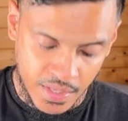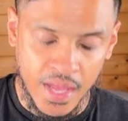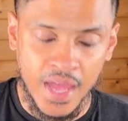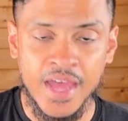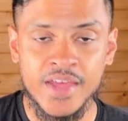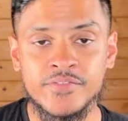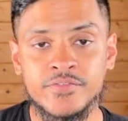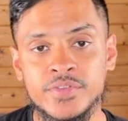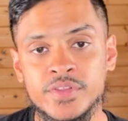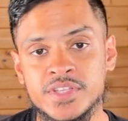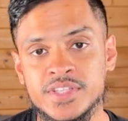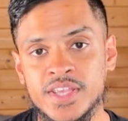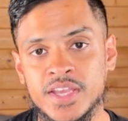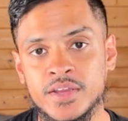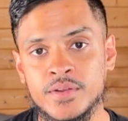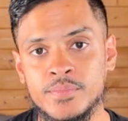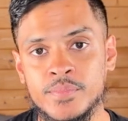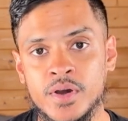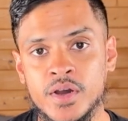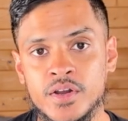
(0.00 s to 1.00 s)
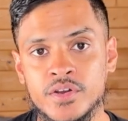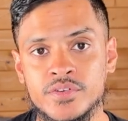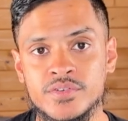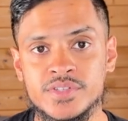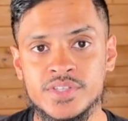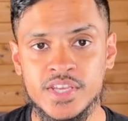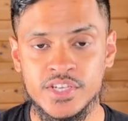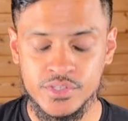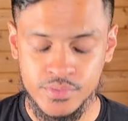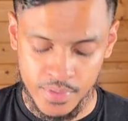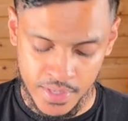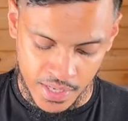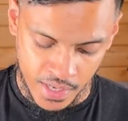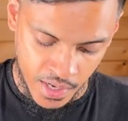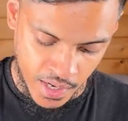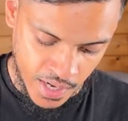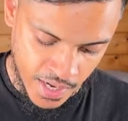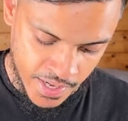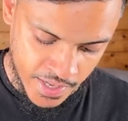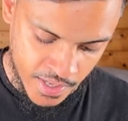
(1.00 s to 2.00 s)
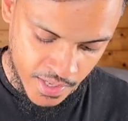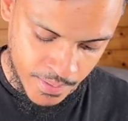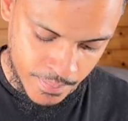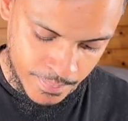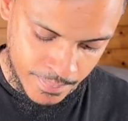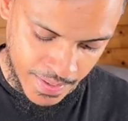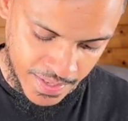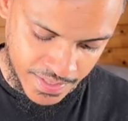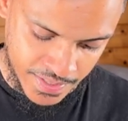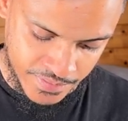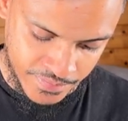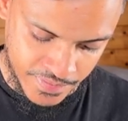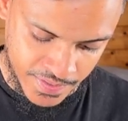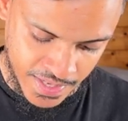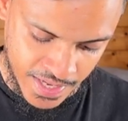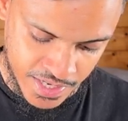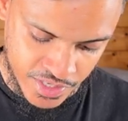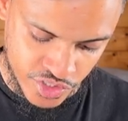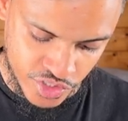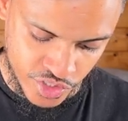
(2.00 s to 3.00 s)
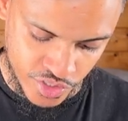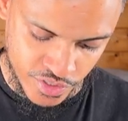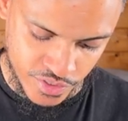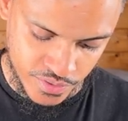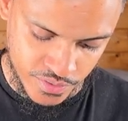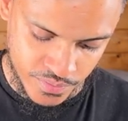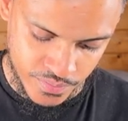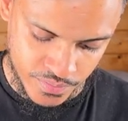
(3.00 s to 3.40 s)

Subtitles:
And for the second mark, you say to a higher magnification.